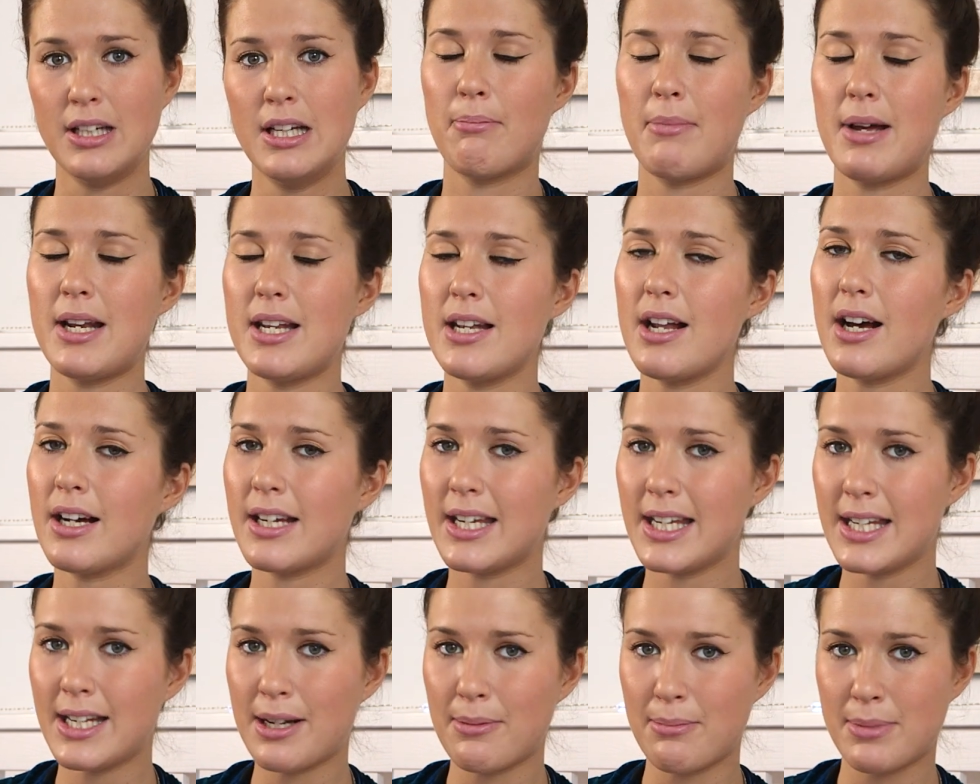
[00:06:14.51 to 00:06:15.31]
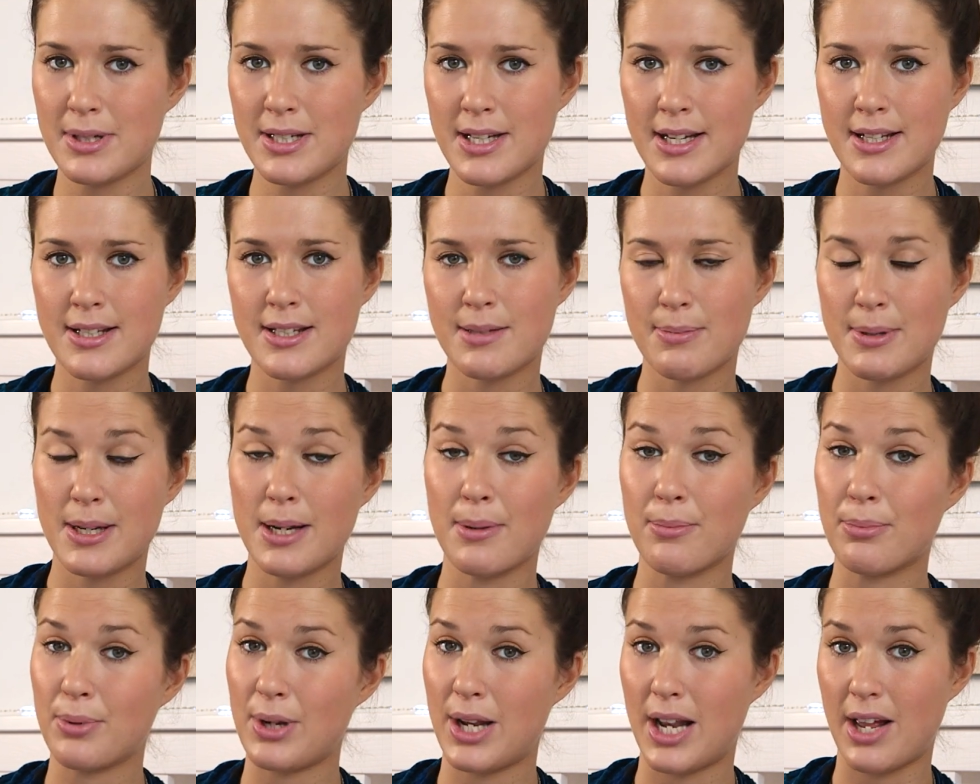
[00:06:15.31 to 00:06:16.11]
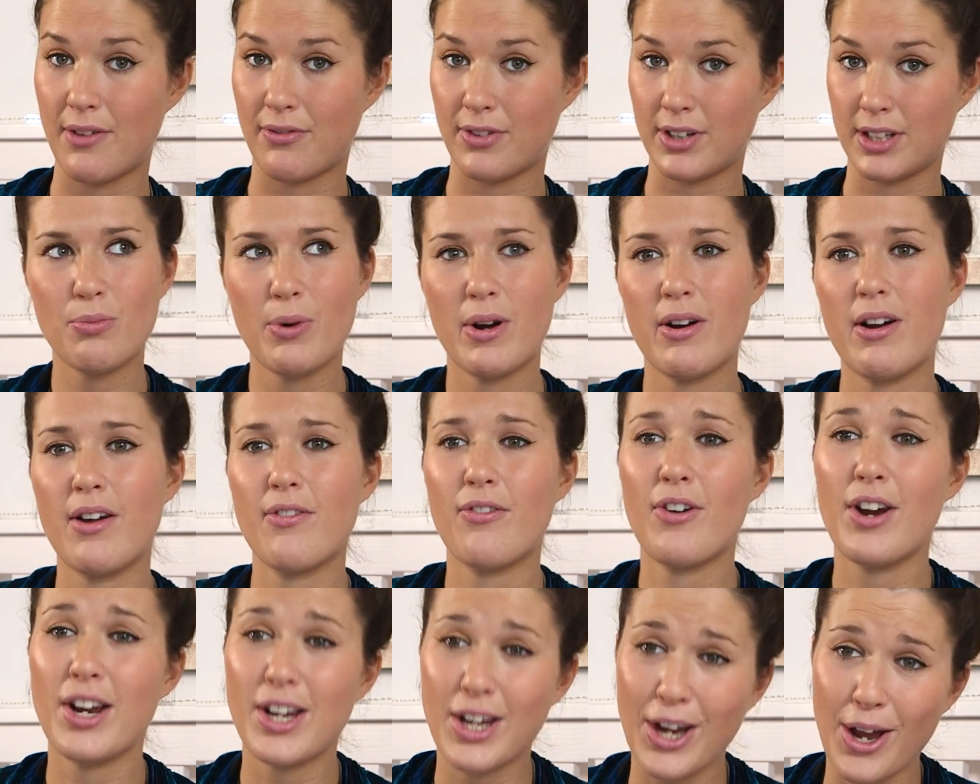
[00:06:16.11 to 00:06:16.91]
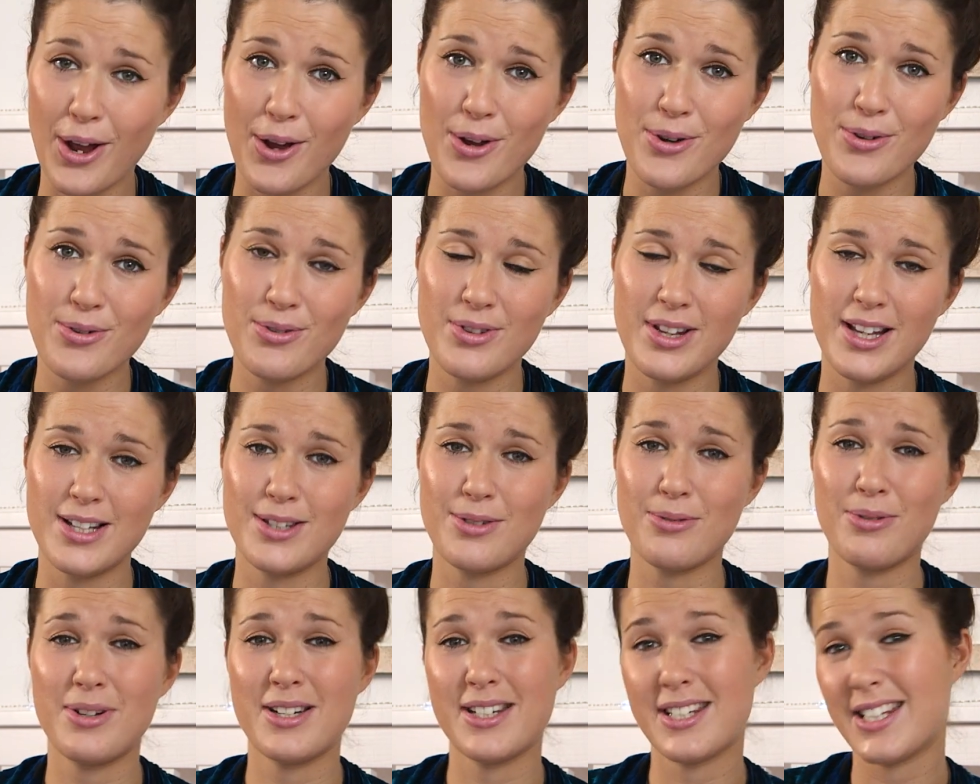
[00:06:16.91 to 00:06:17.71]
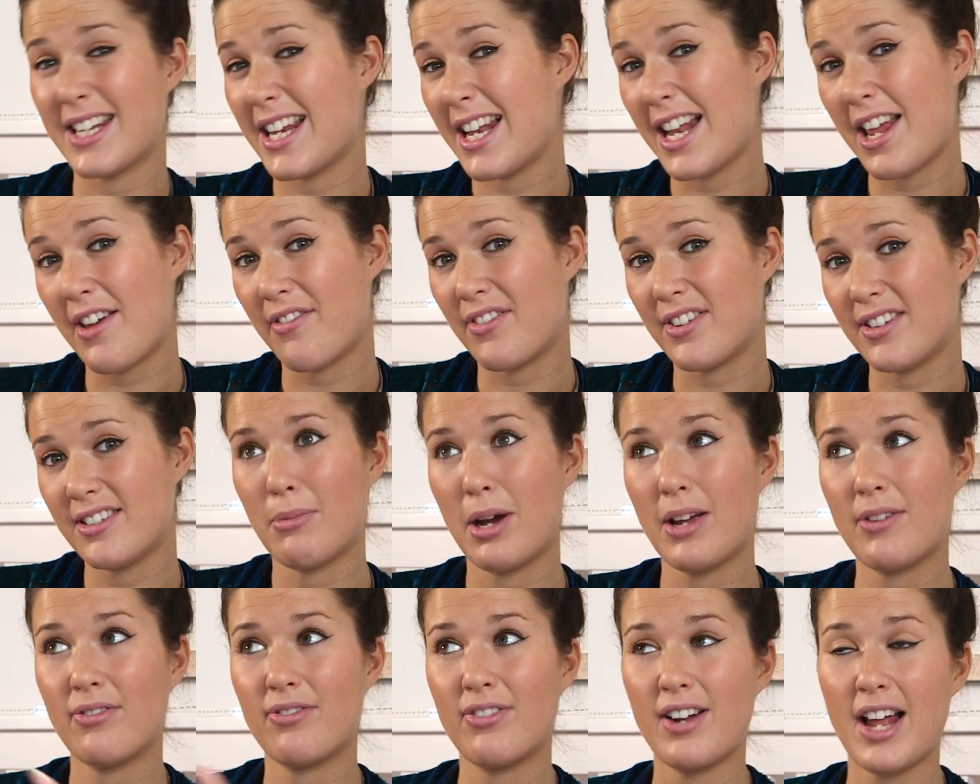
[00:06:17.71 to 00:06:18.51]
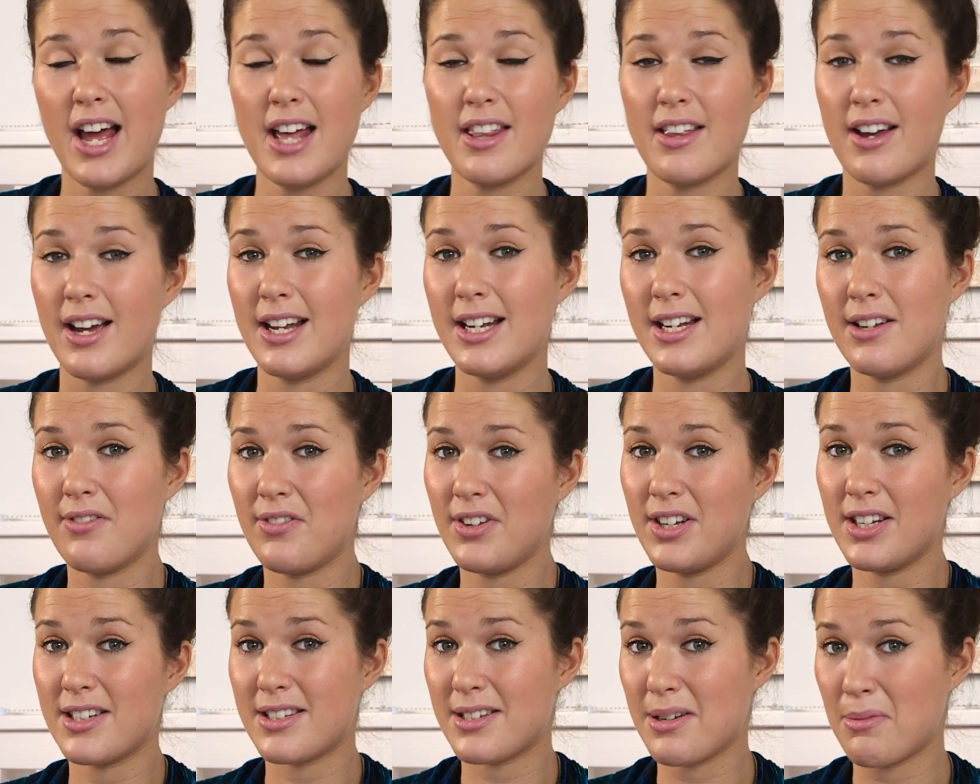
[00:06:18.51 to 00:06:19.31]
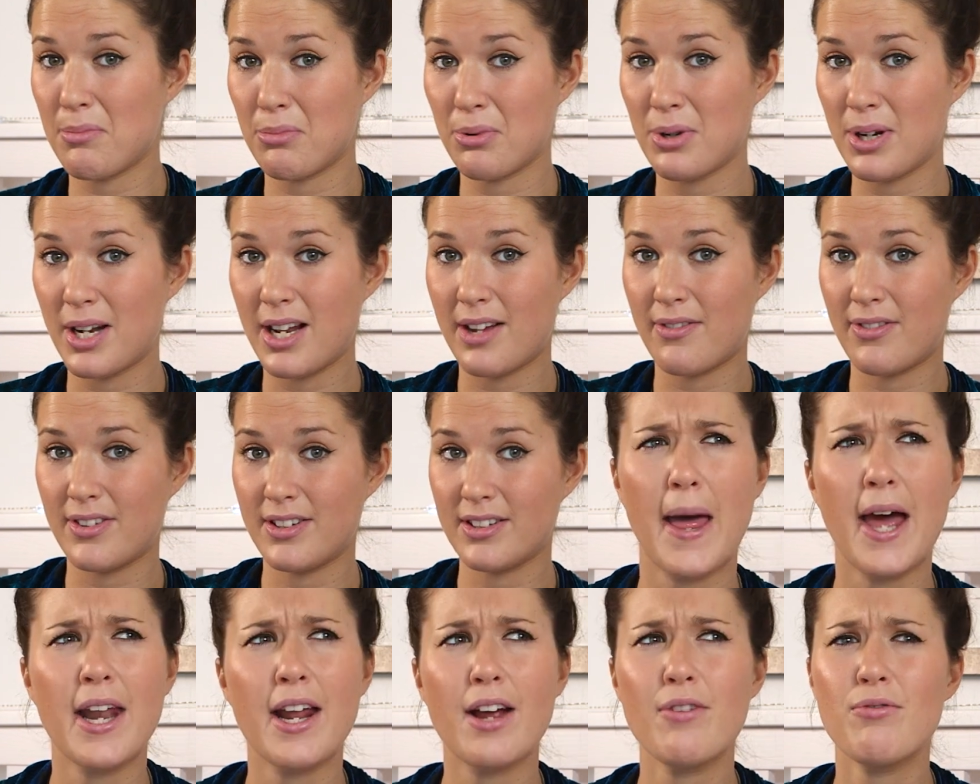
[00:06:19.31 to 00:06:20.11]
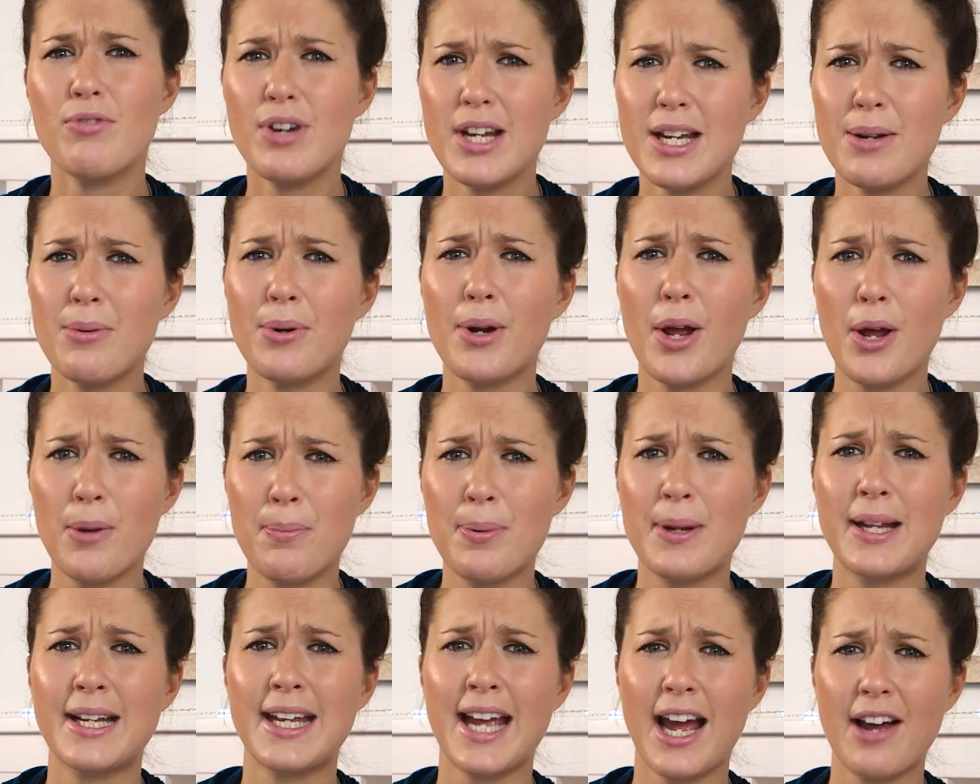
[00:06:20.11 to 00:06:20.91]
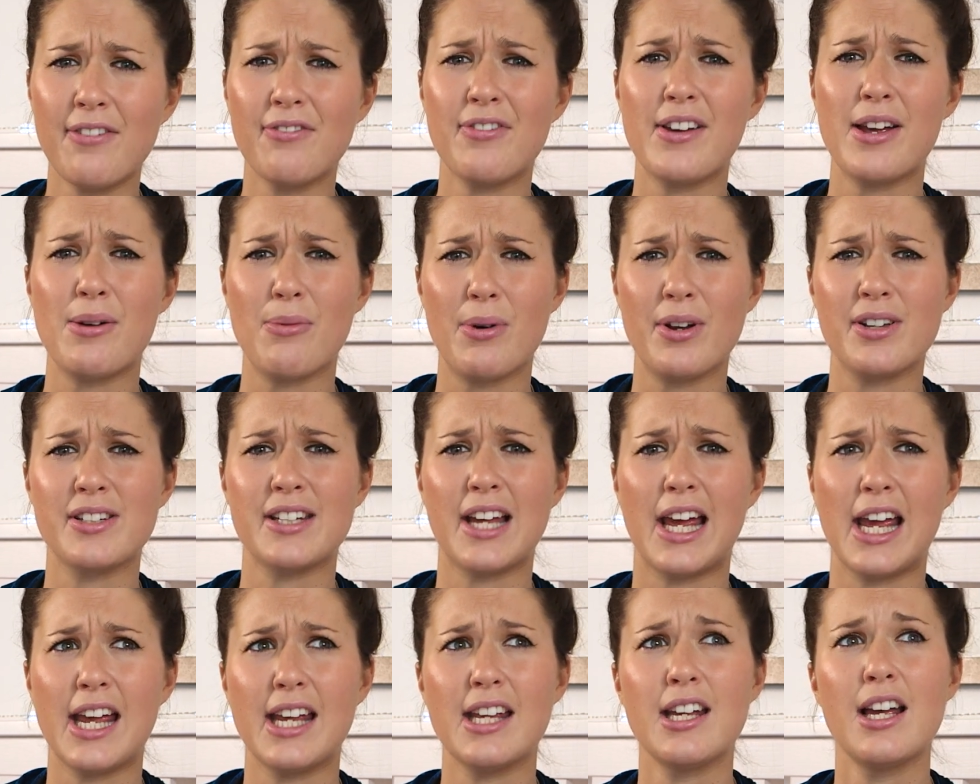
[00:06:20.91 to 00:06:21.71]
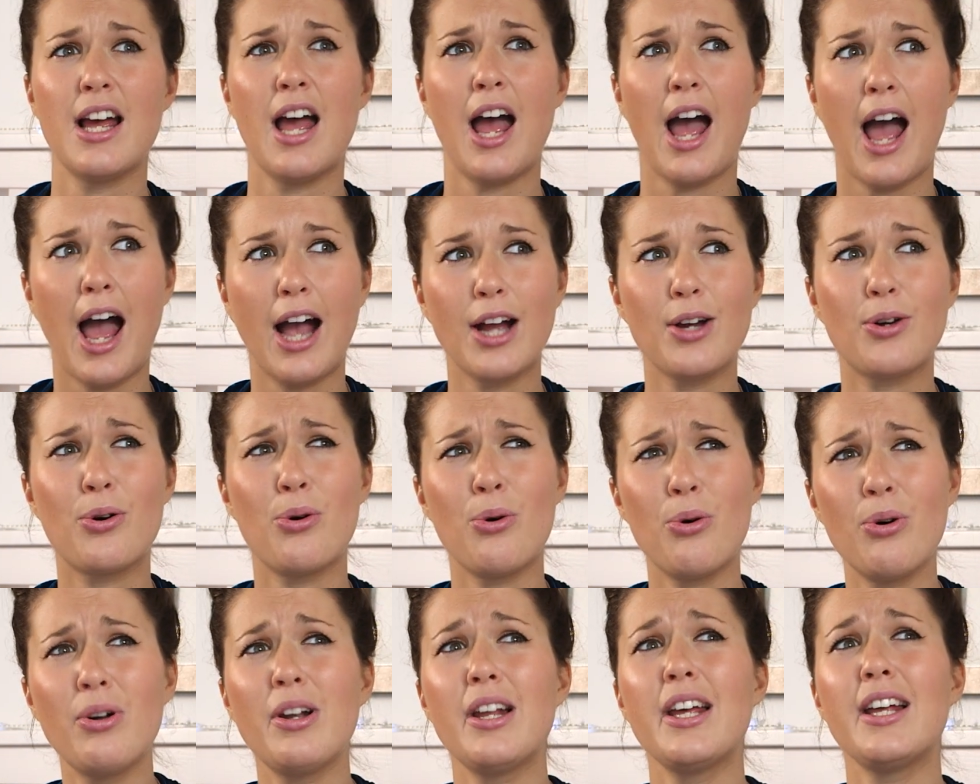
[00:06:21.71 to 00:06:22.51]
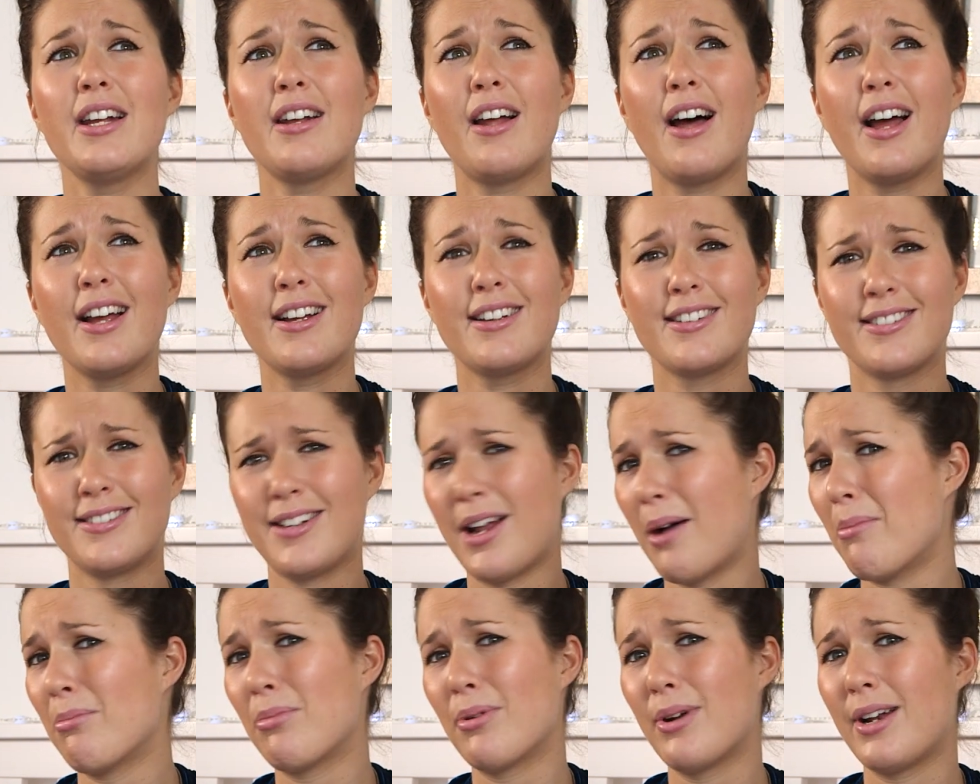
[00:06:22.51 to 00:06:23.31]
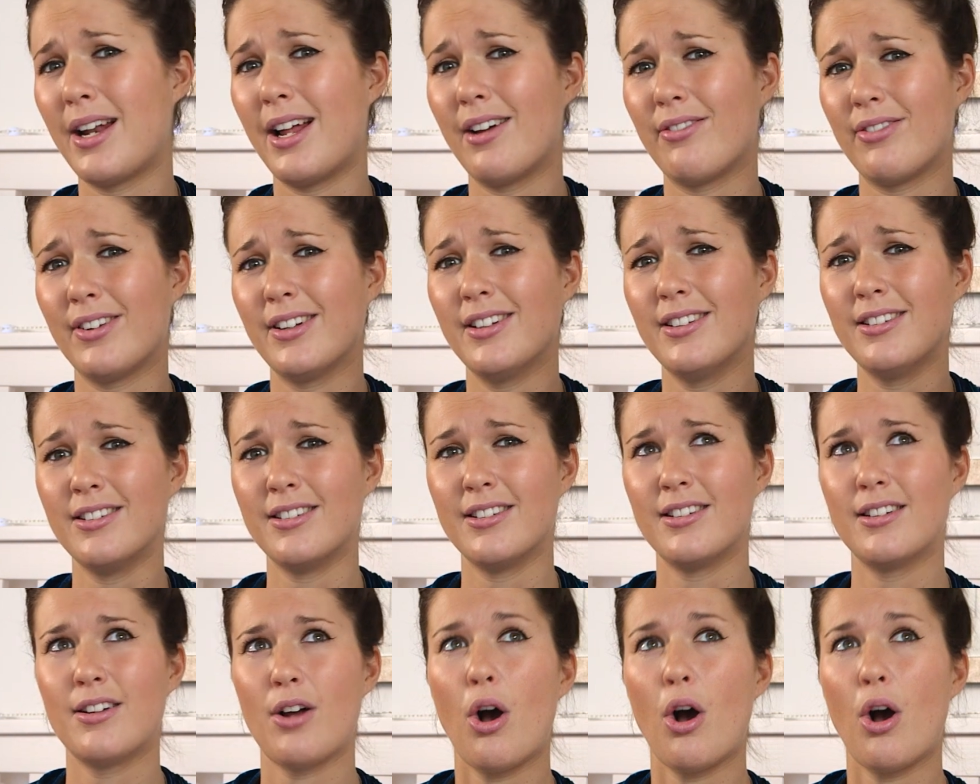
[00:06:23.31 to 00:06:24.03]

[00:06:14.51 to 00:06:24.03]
My lucky number tends to be number 11. Wherever I go, there's always an 11. My flat that I live in is number 11. And I really want to open a cafe one day and call it like number 11.